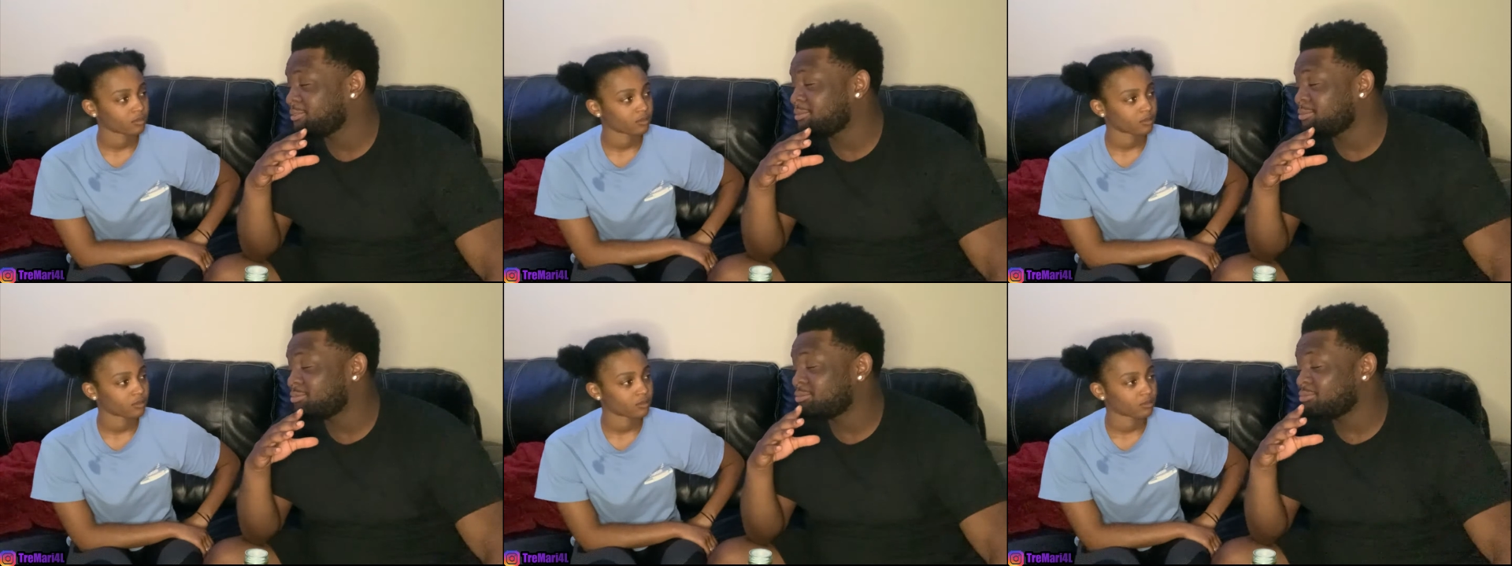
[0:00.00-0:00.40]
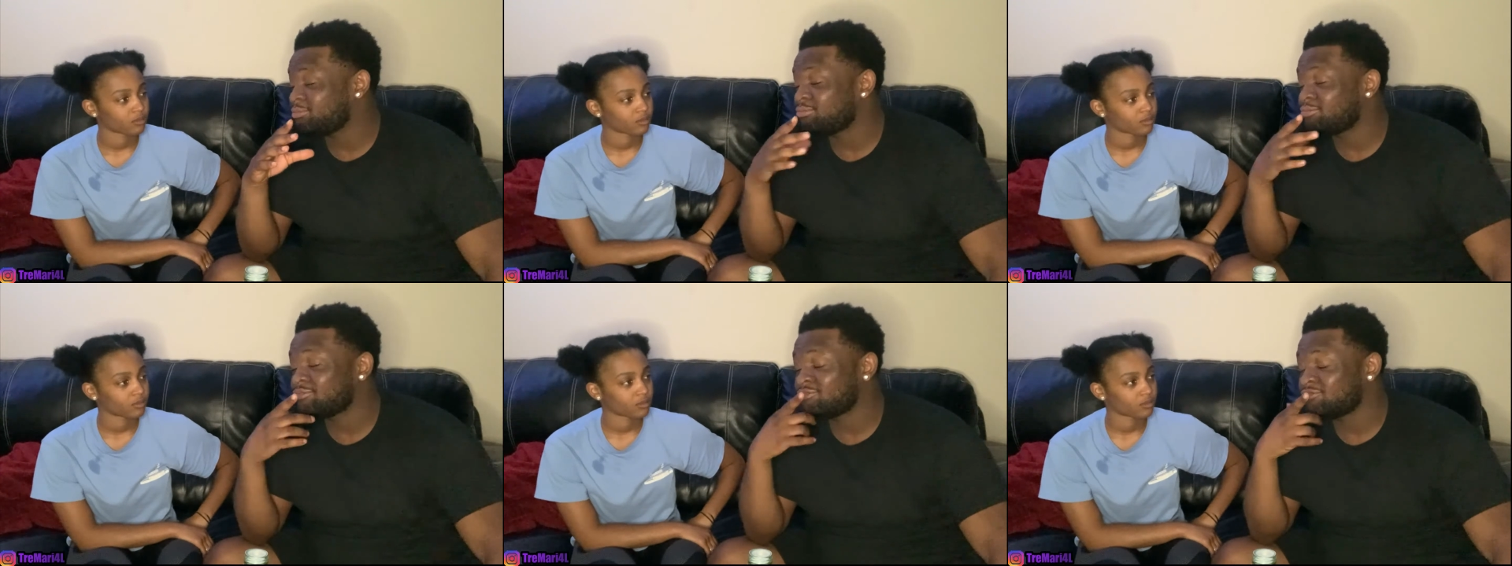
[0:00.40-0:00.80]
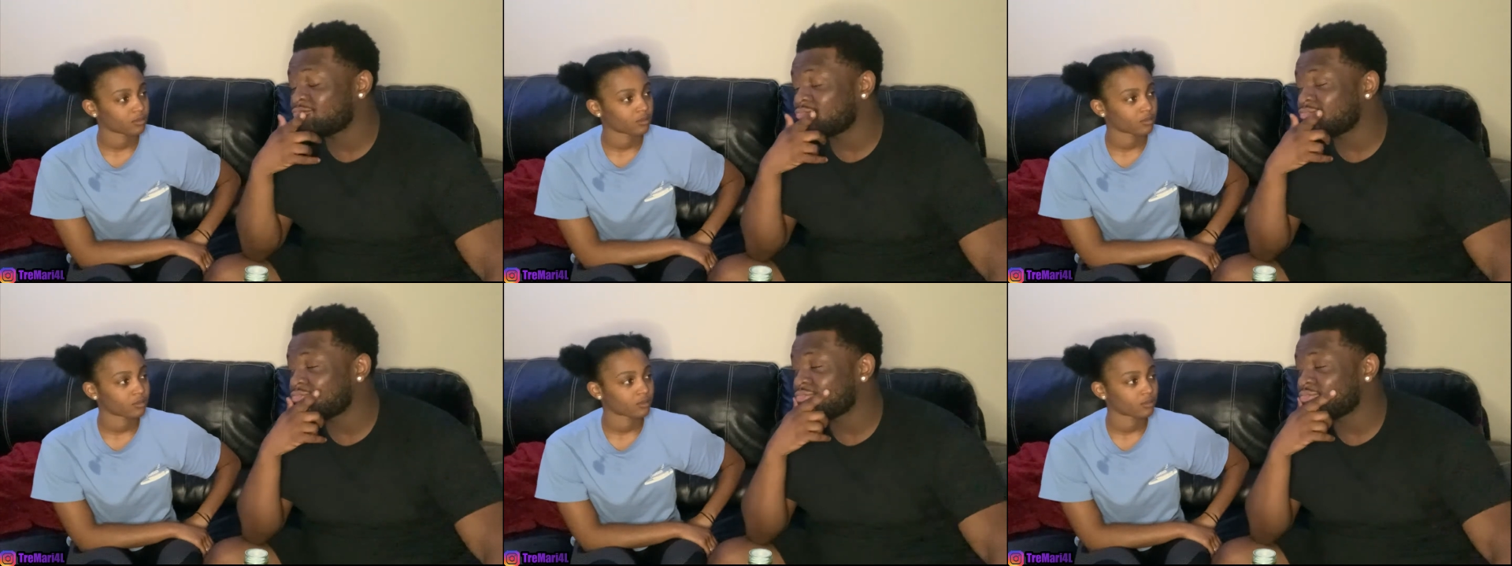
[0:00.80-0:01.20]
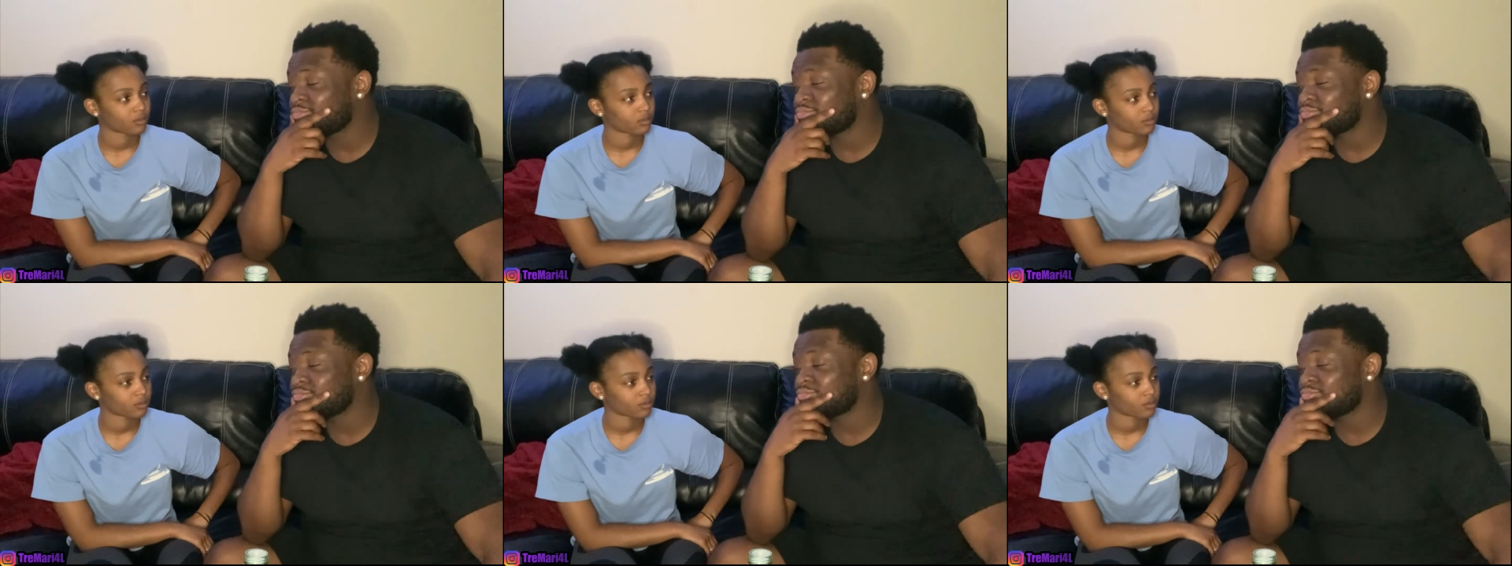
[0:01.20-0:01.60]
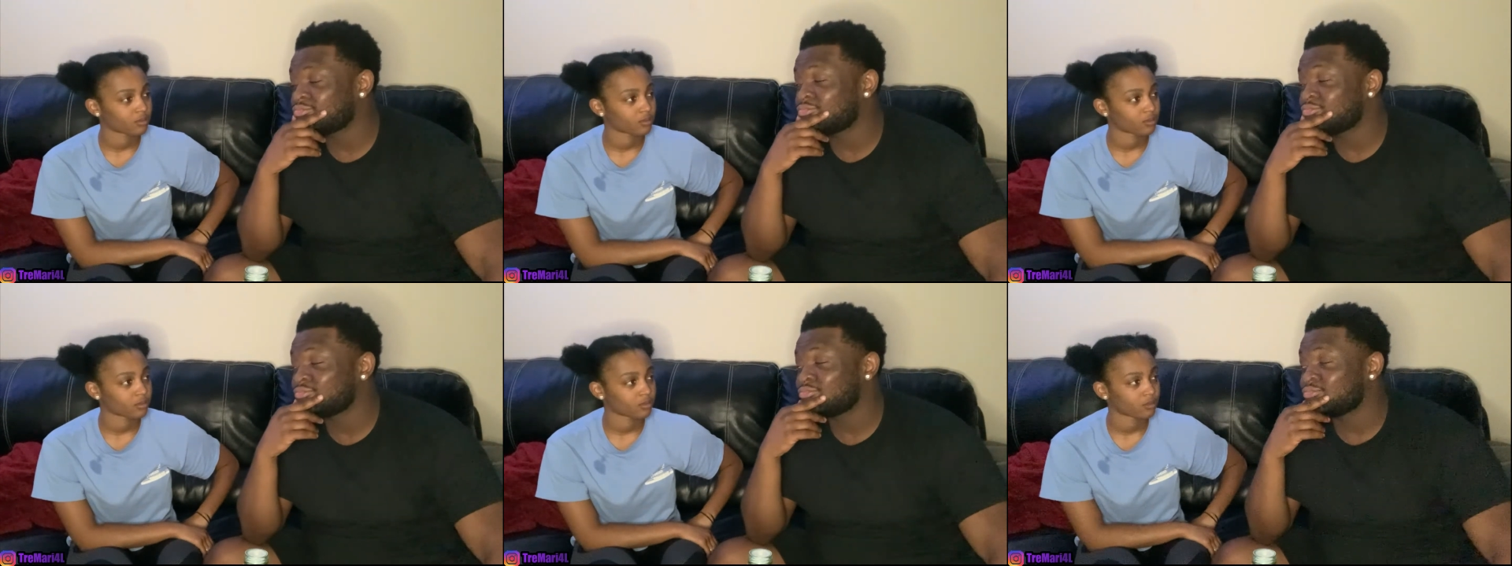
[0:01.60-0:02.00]

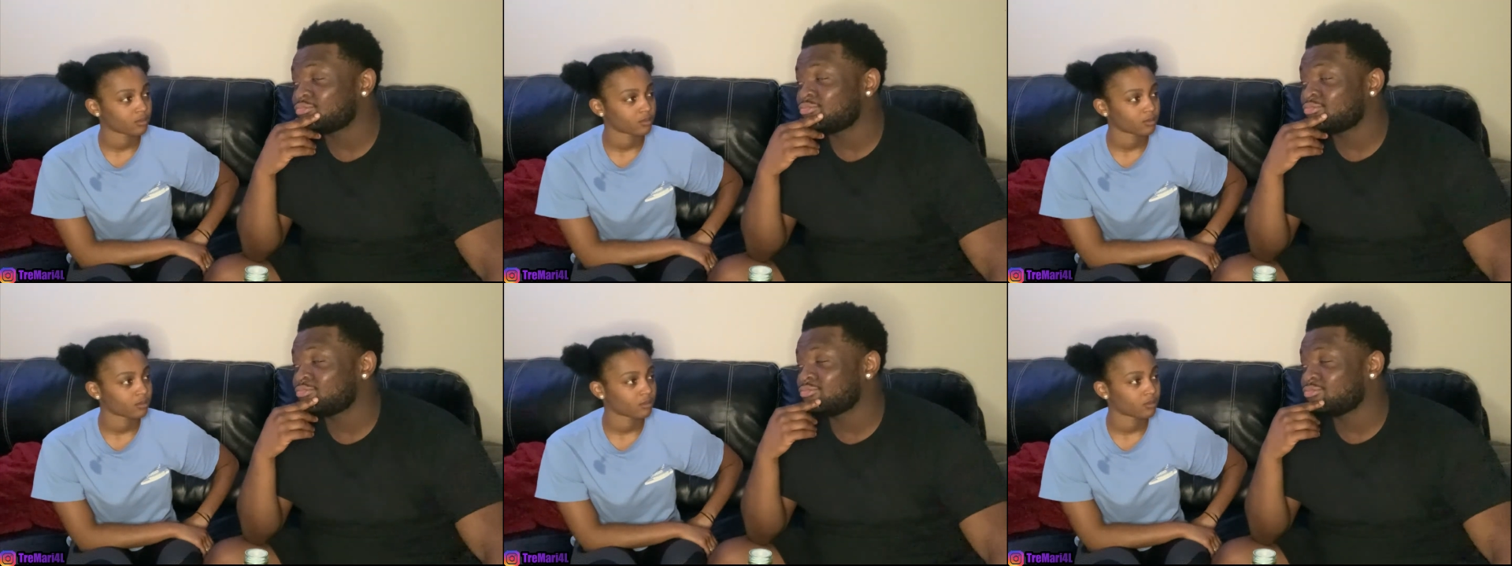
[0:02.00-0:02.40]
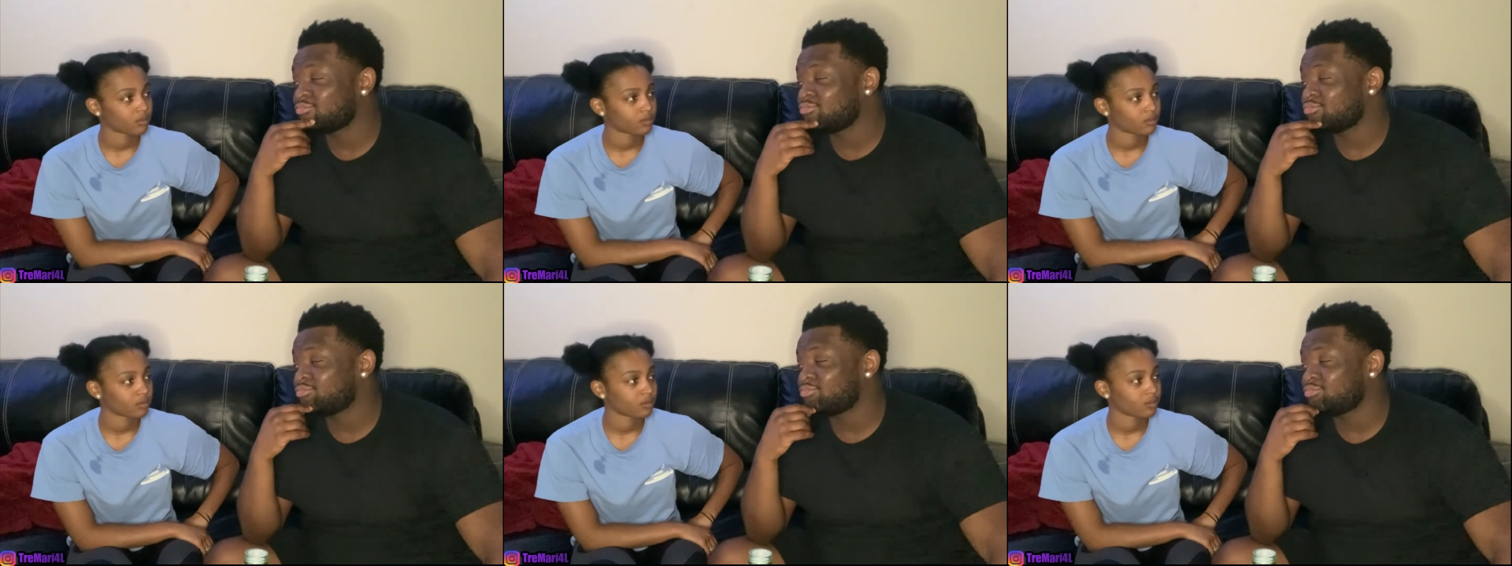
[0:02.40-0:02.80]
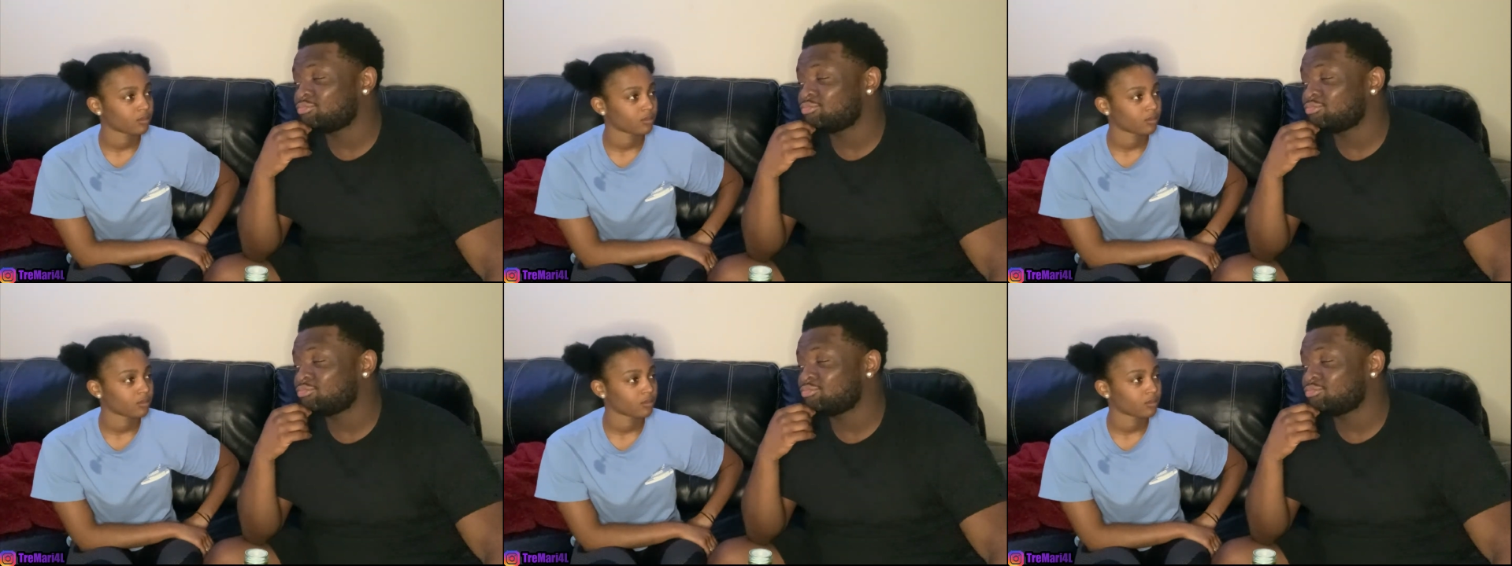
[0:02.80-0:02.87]
(no one is talking)